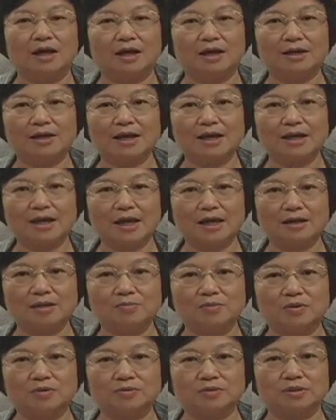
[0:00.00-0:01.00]
Unlike
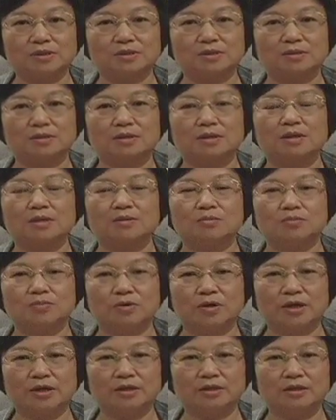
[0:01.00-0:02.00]
animals,
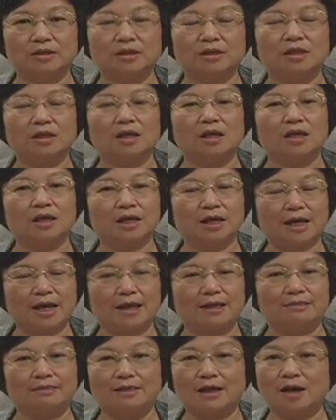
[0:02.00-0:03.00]
plants
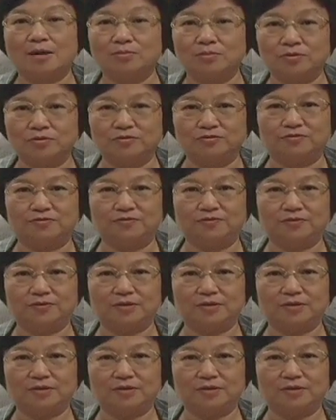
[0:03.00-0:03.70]
cannot move,